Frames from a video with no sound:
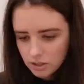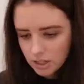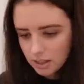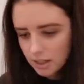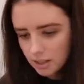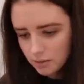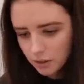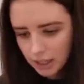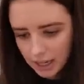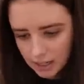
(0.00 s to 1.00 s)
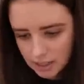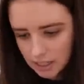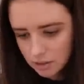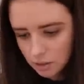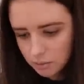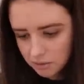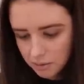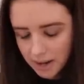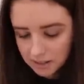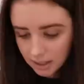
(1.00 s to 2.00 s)
Gently exfoliate a day or two before
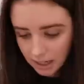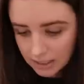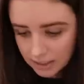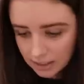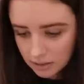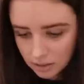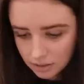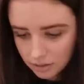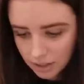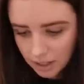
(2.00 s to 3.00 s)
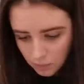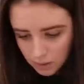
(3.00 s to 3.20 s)
waxing. I did not do that.